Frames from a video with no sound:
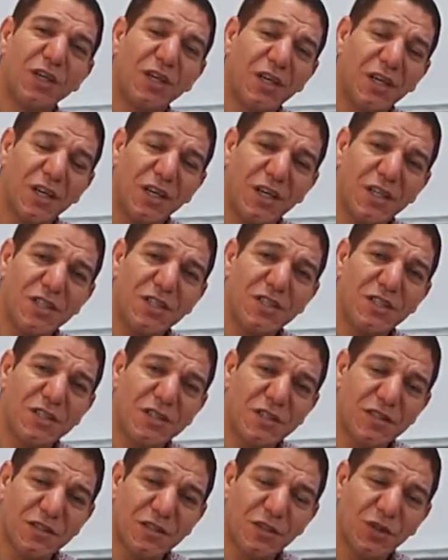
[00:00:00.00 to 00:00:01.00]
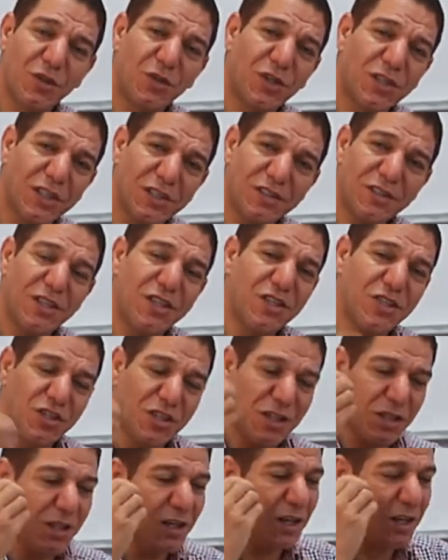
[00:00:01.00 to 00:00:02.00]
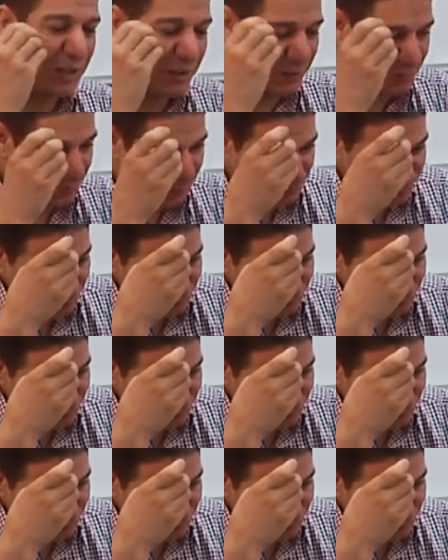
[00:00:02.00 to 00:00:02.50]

religious orientation in life.